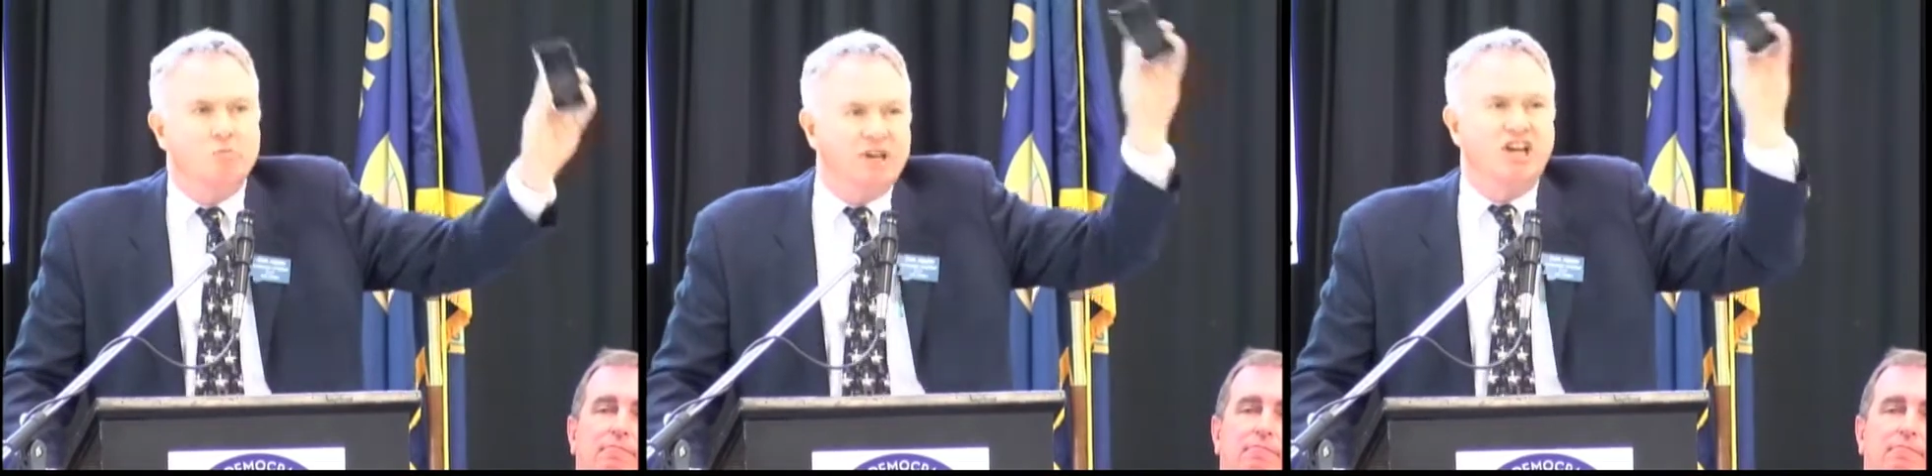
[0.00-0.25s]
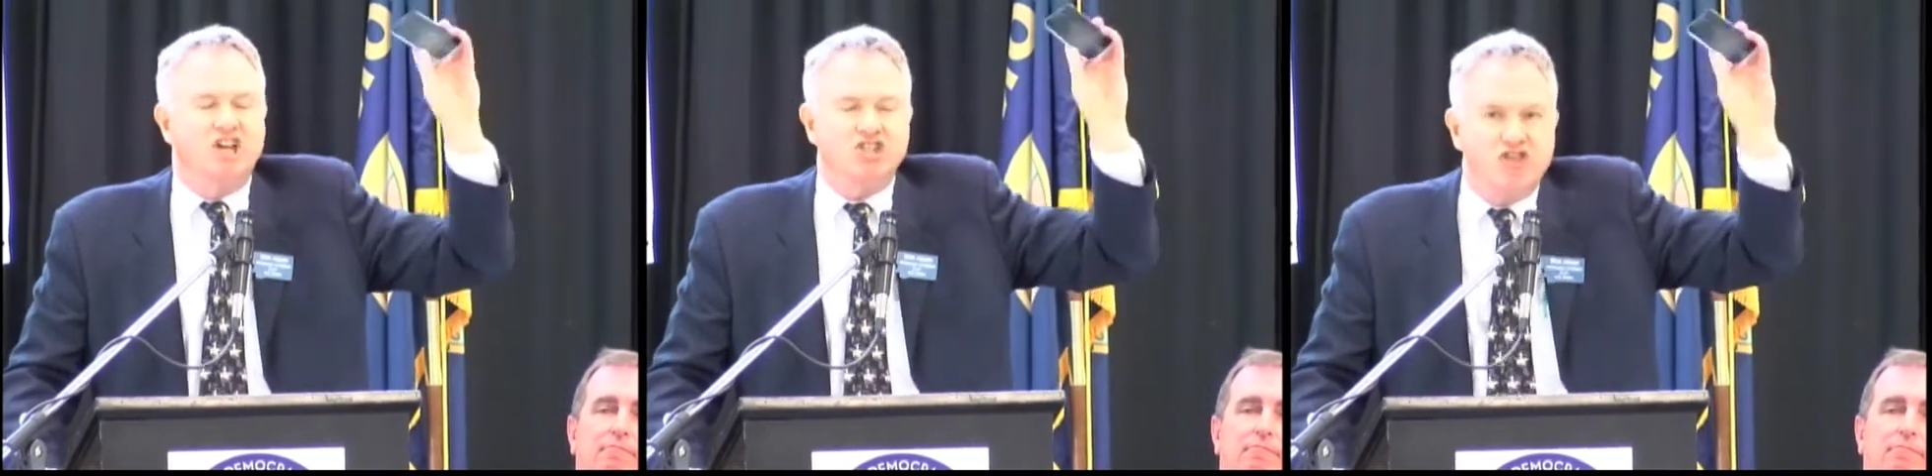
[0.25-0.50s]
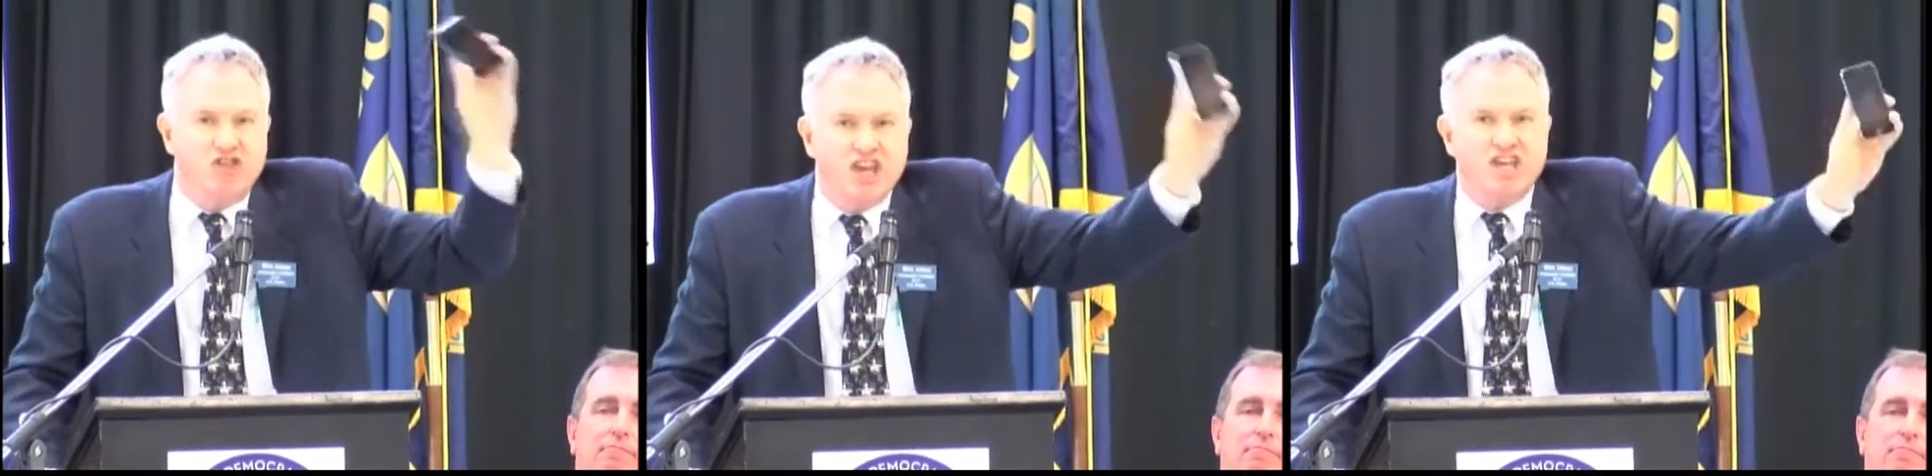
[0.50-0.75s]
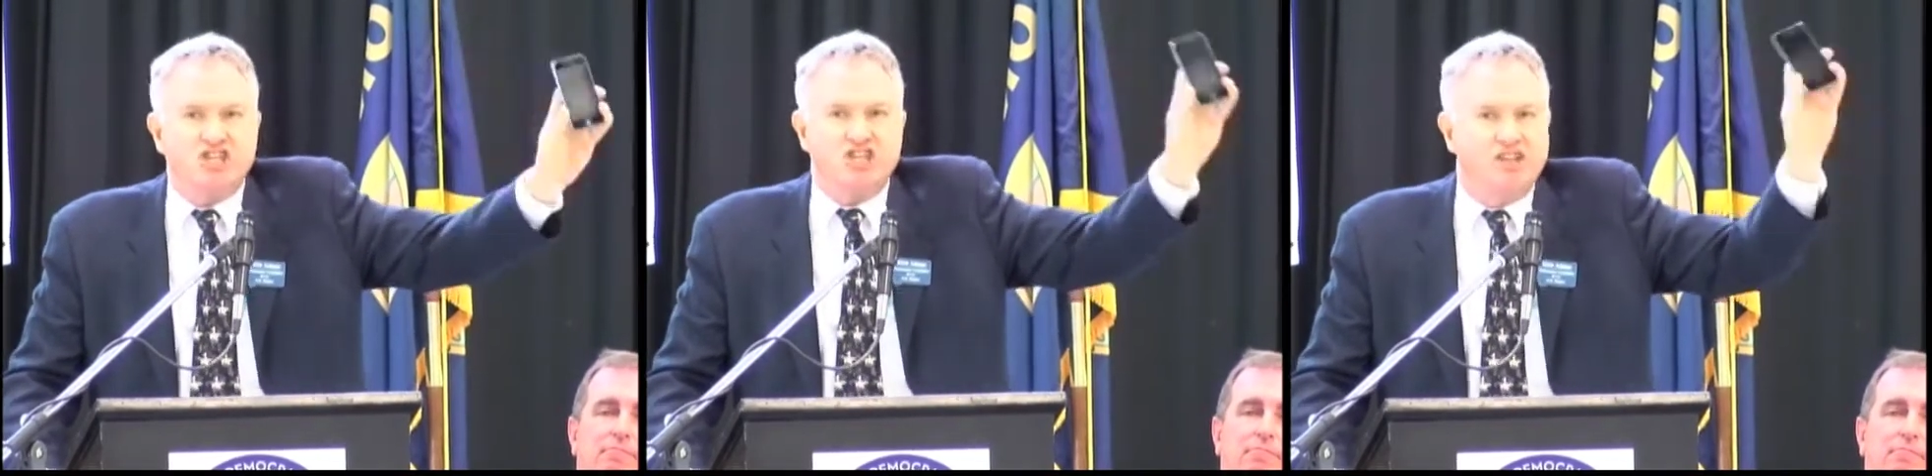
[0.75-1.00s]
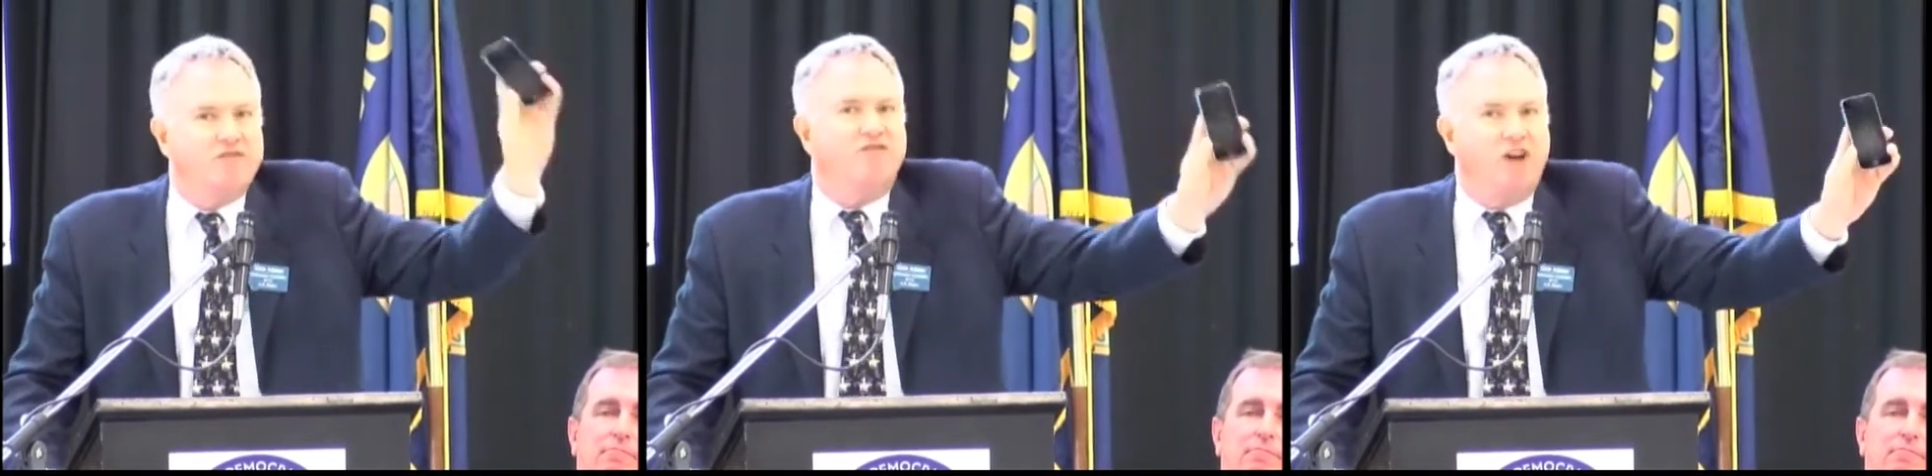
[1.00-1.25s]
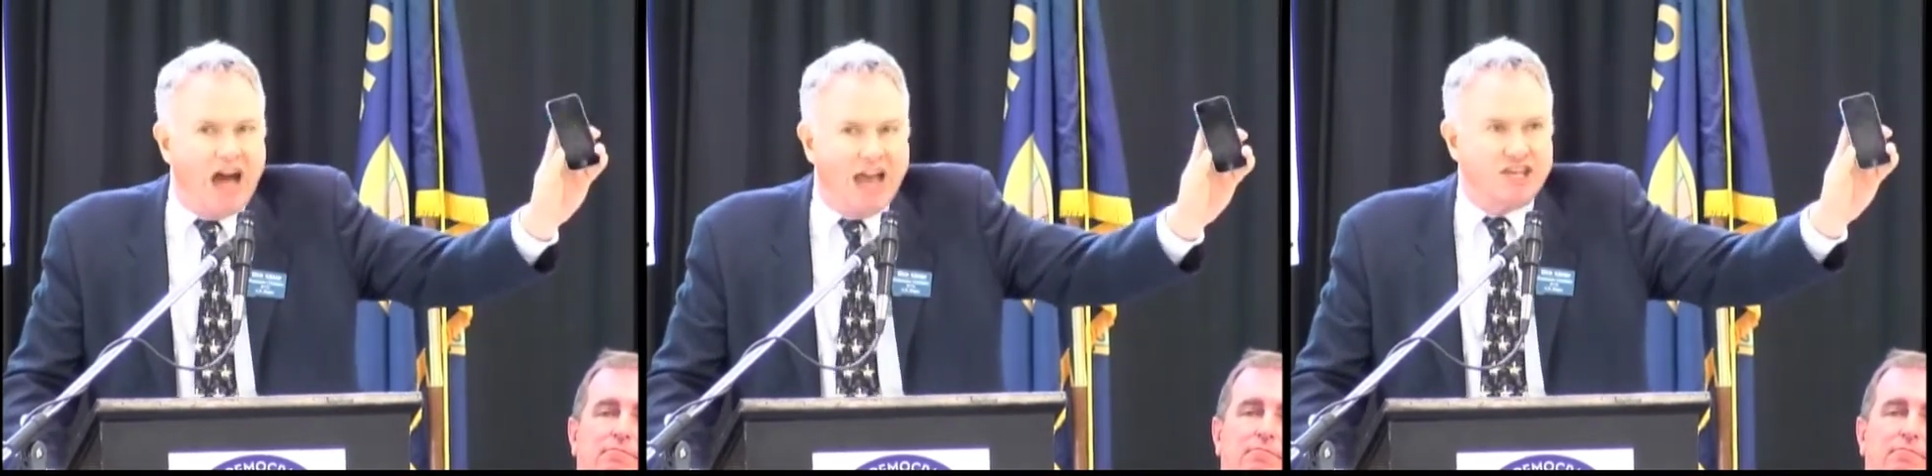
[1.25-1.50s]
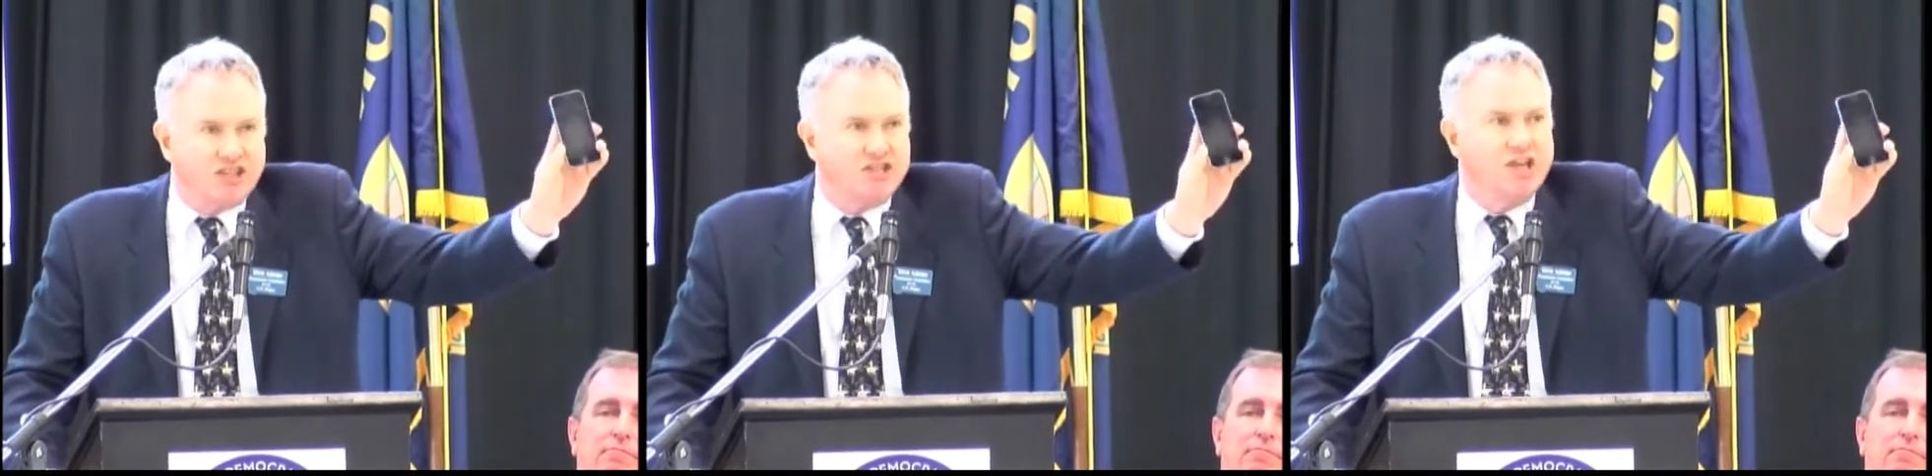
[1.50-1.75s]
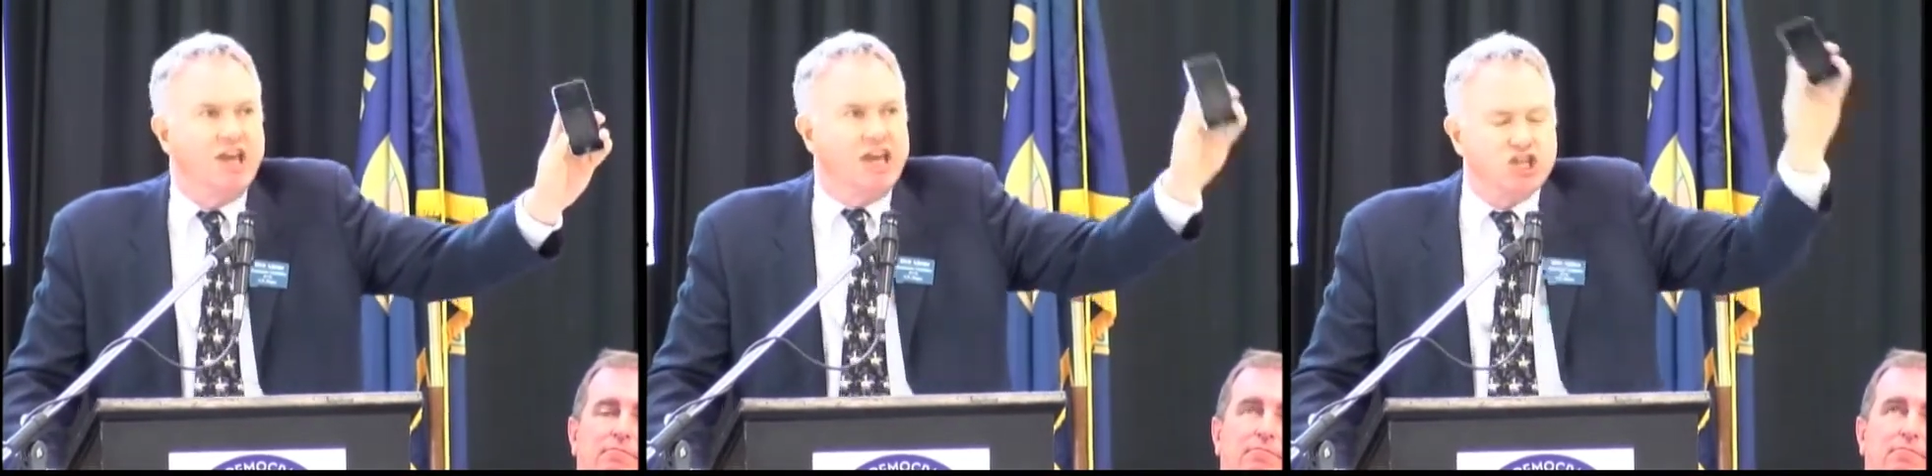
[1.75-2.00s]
because this device